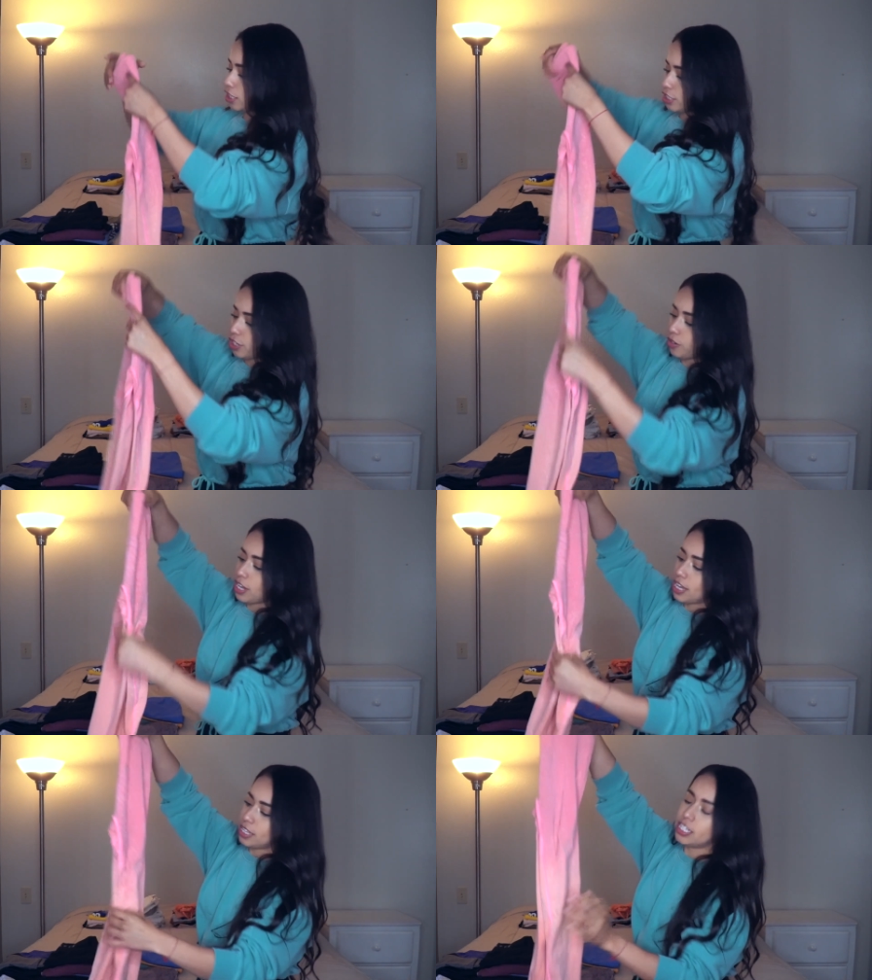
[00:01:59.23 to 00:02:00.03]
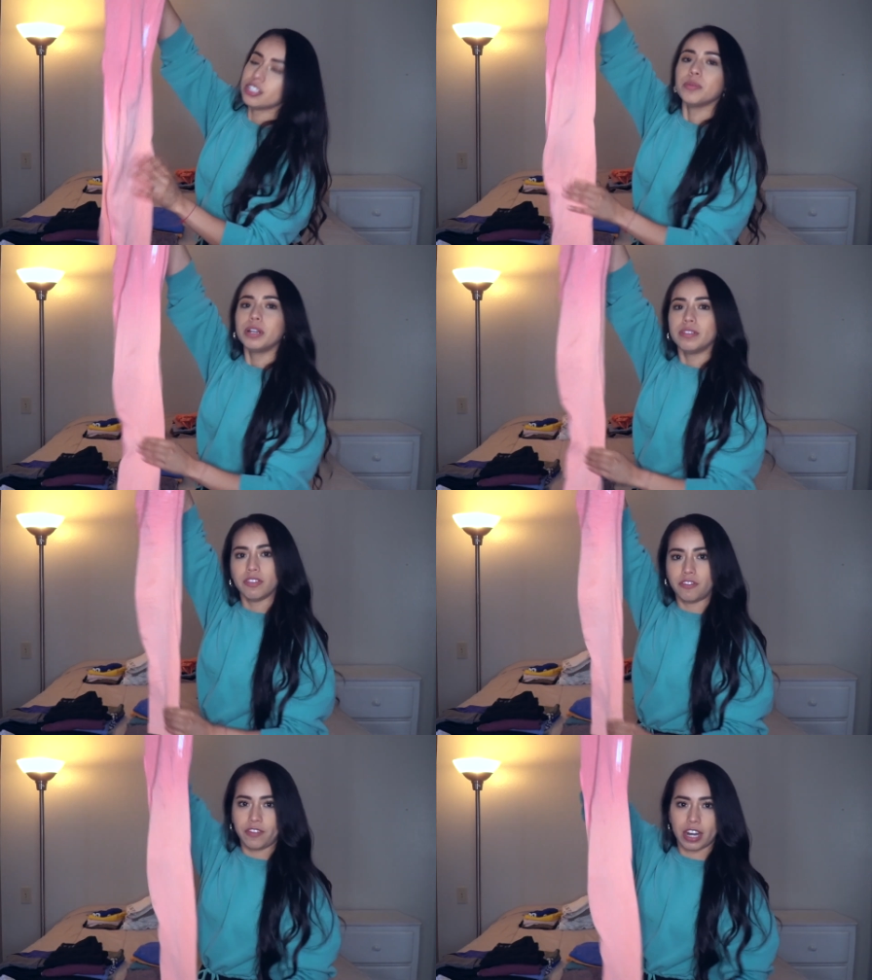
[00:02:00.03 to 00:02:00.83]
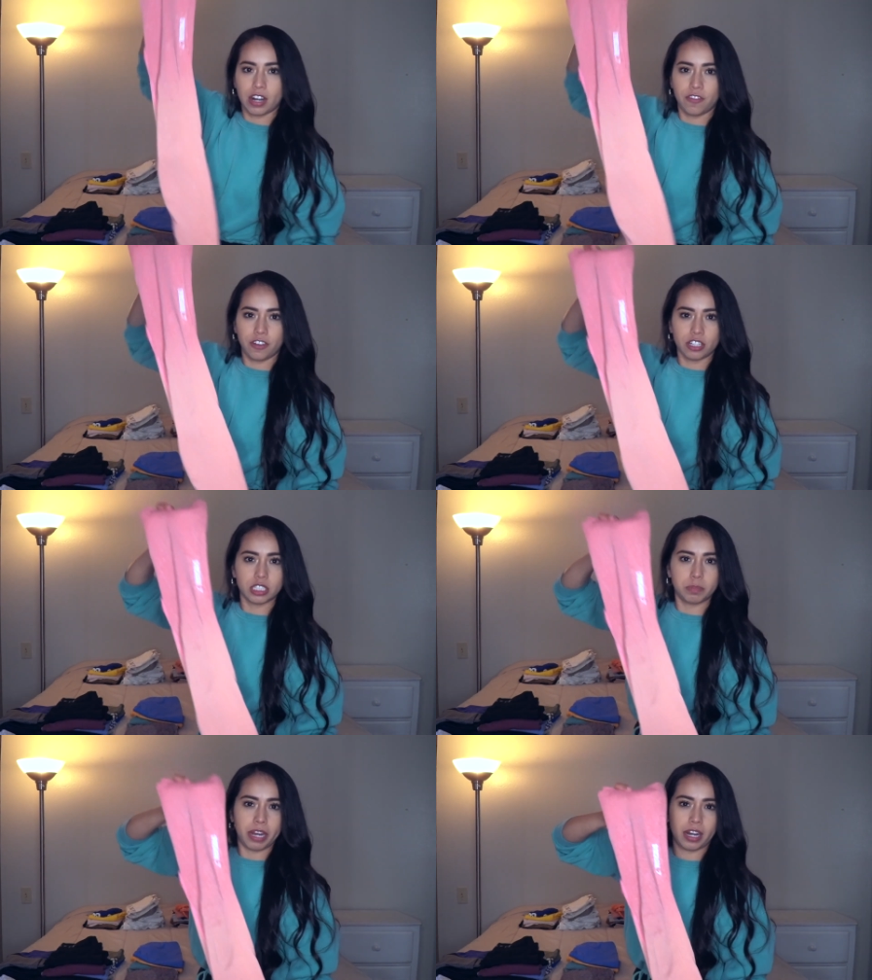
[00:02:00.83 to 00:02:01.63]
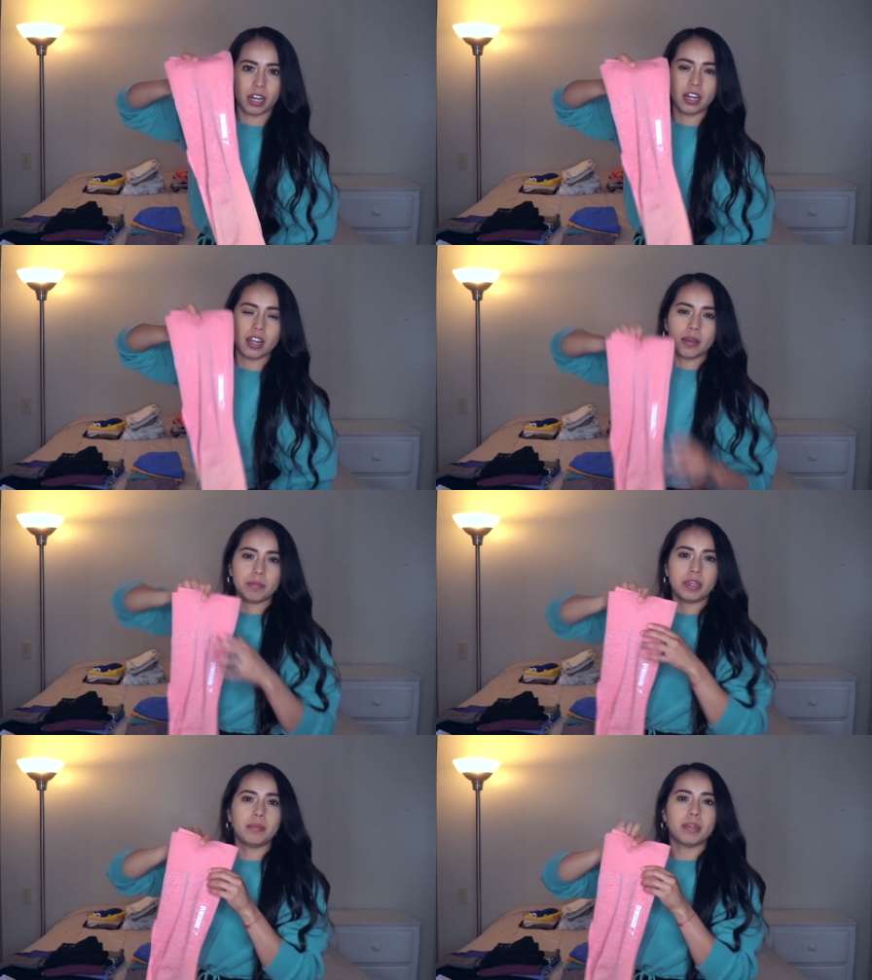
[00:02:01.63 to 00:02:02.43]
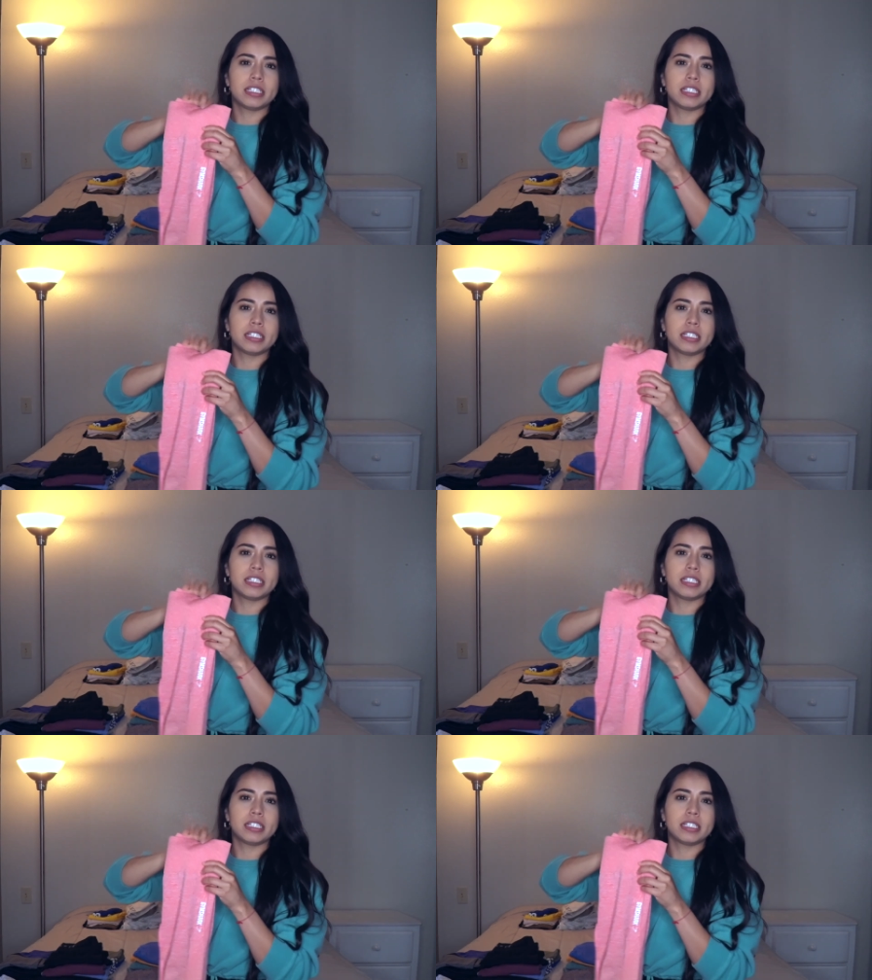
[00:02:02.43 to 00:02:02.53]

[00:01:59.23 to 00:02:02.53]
So these are one of the first pair me and my